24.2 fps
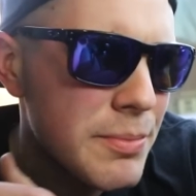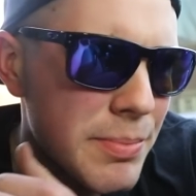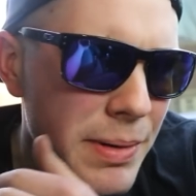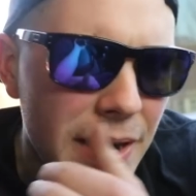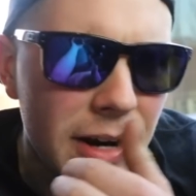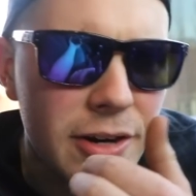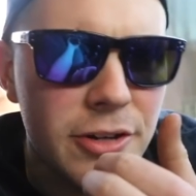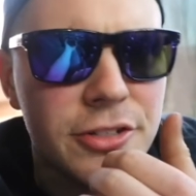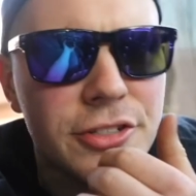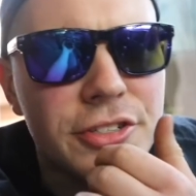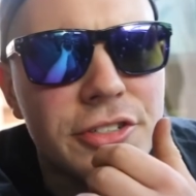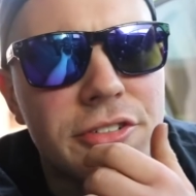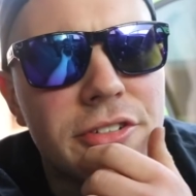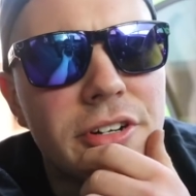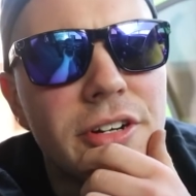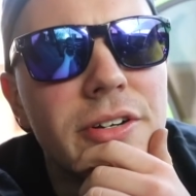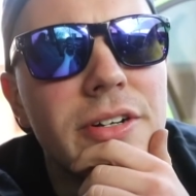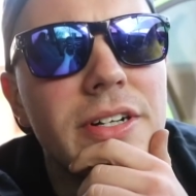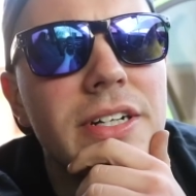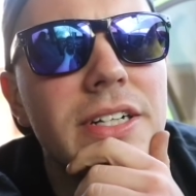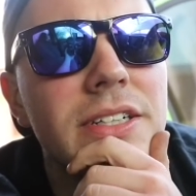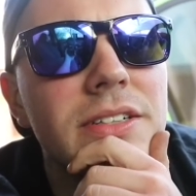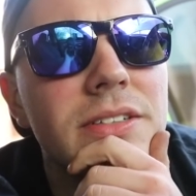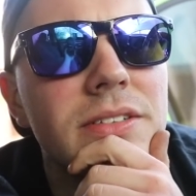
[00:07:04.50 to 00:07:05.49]
your Power
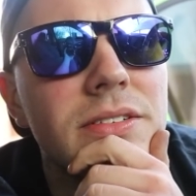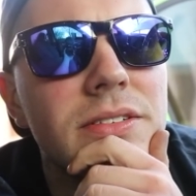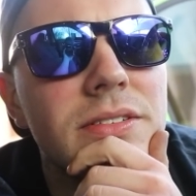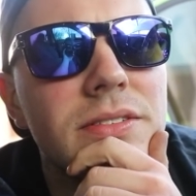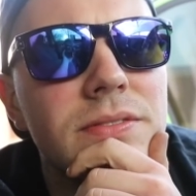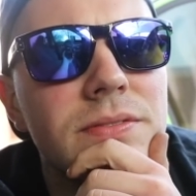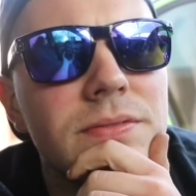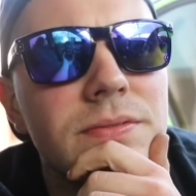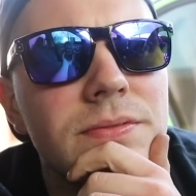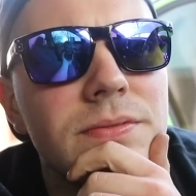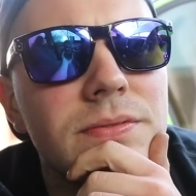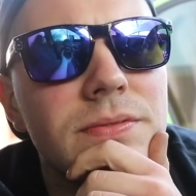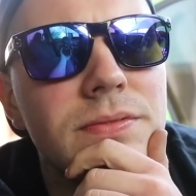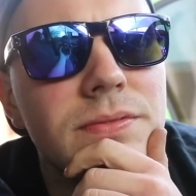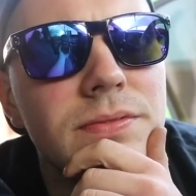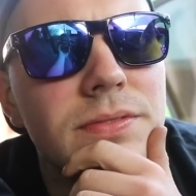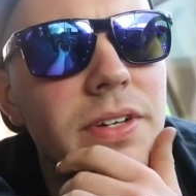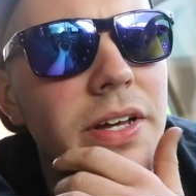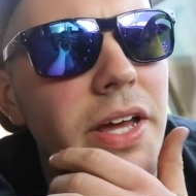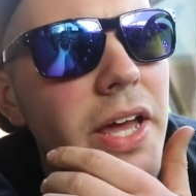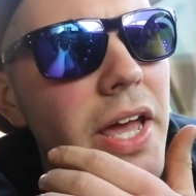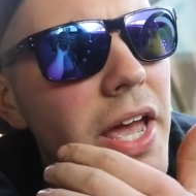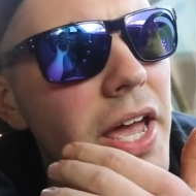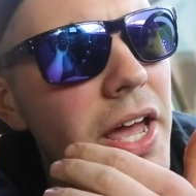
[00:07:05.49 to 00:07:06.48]
Stroke,
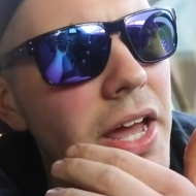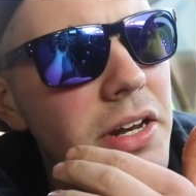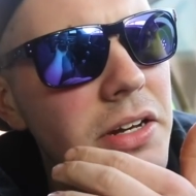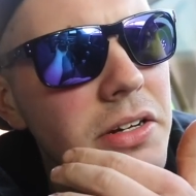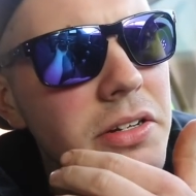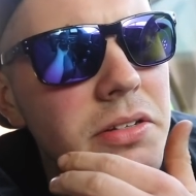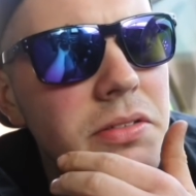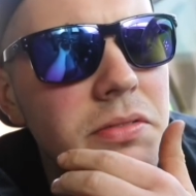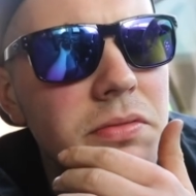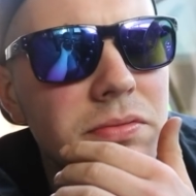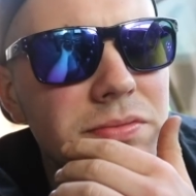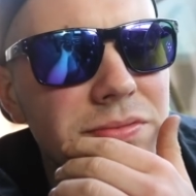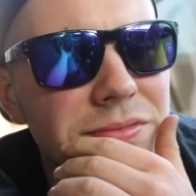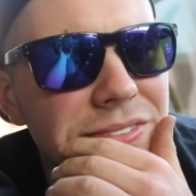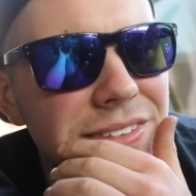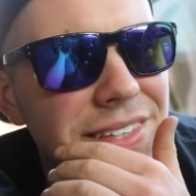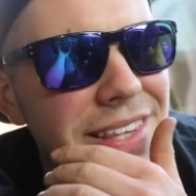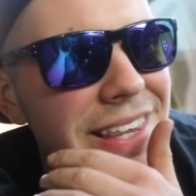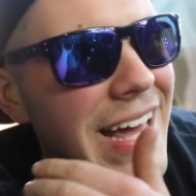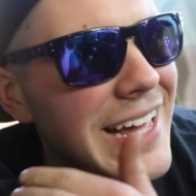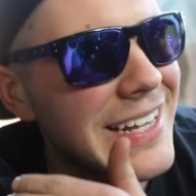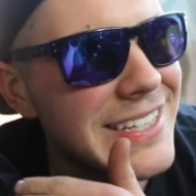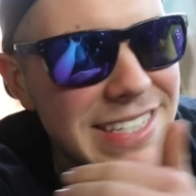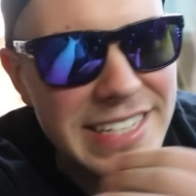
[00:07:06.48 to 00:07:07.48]
and
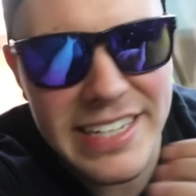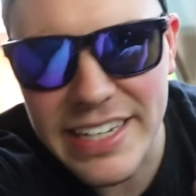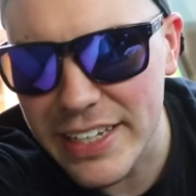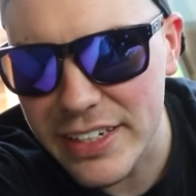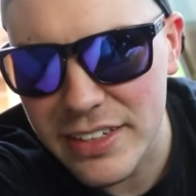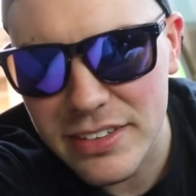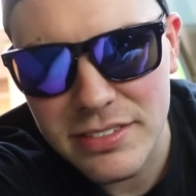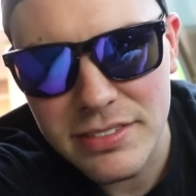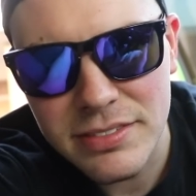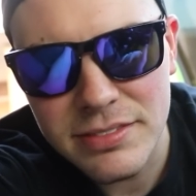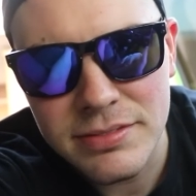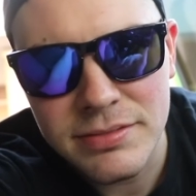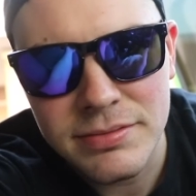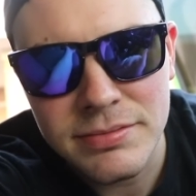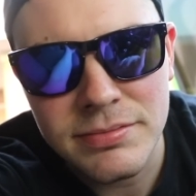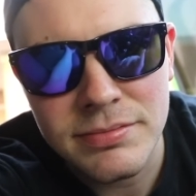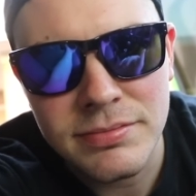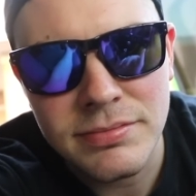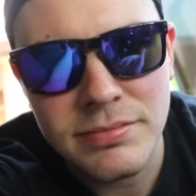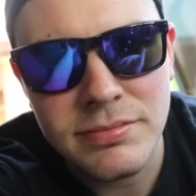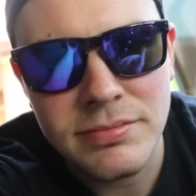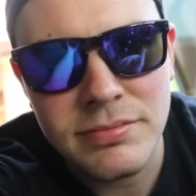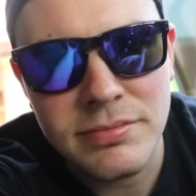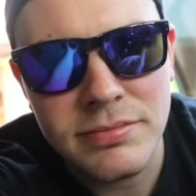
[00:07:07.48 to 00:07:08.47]
that's it.
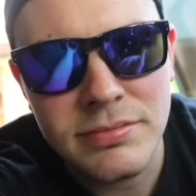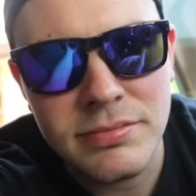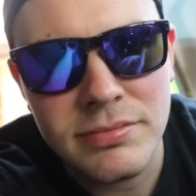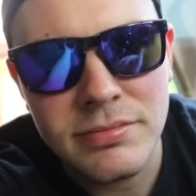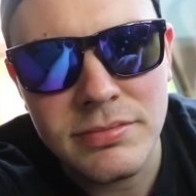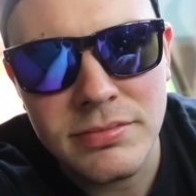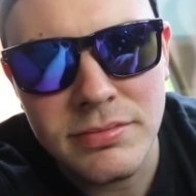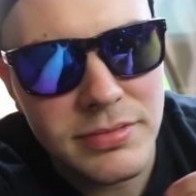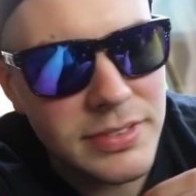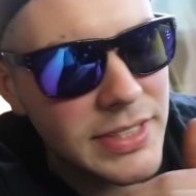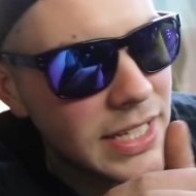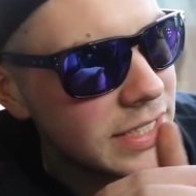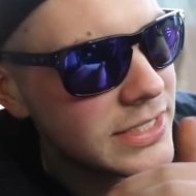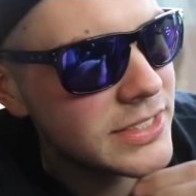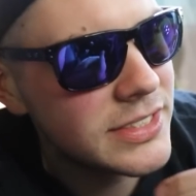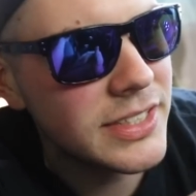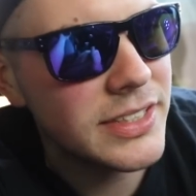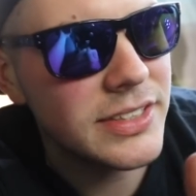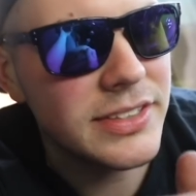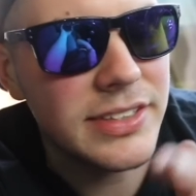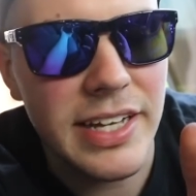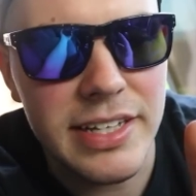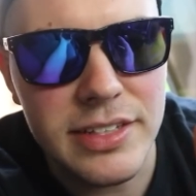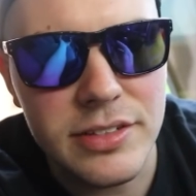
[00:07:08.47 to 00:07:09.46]
That's
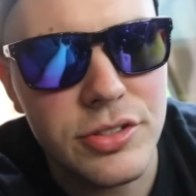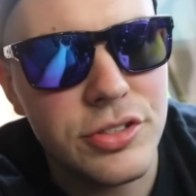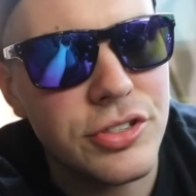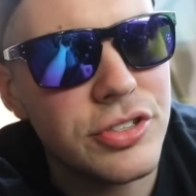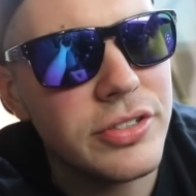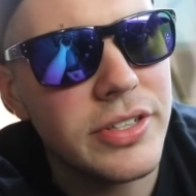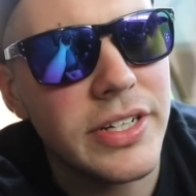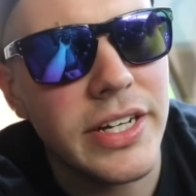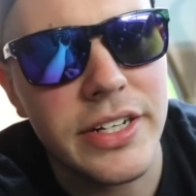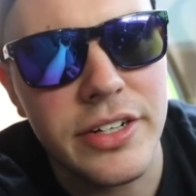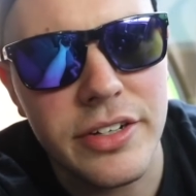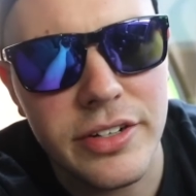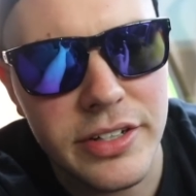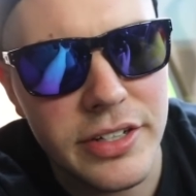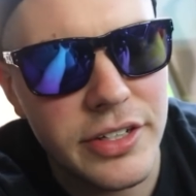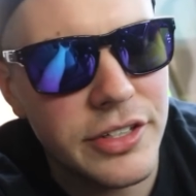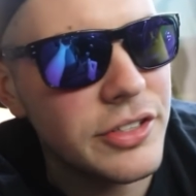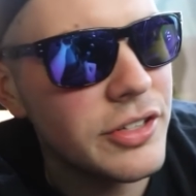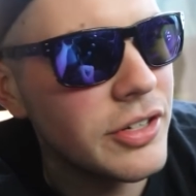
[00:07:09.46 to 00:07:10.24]
it, that's what you get. You get a